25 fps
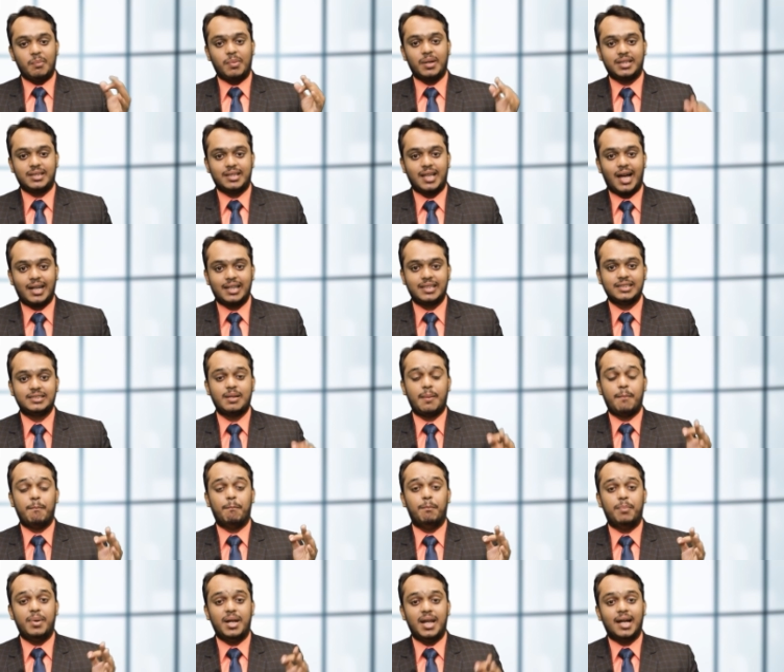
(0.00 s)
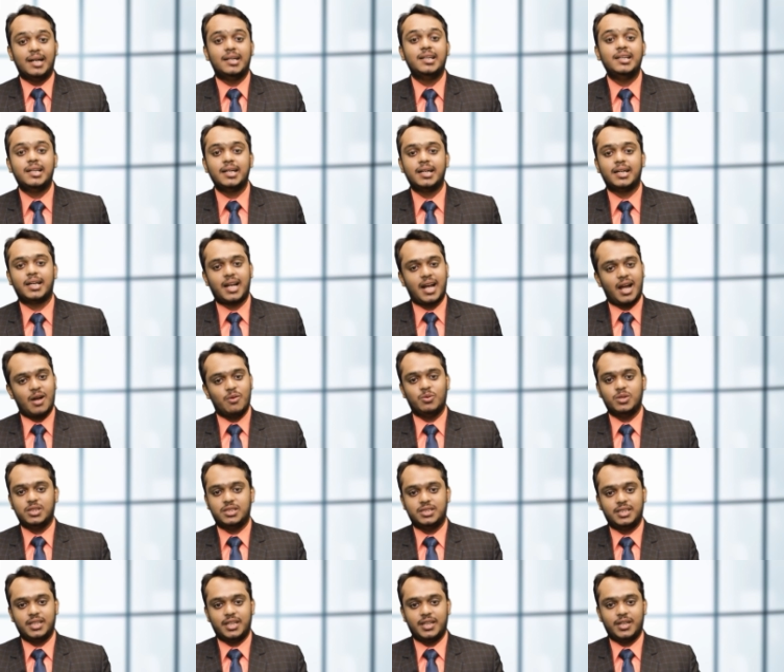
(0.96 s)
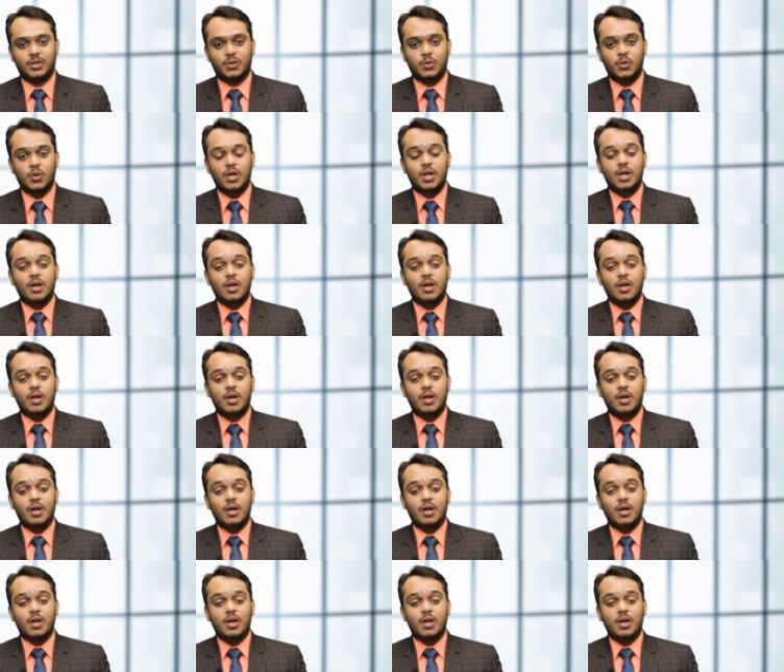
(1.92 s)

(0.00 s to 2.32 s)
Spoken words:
but that is a blunder, I would say you.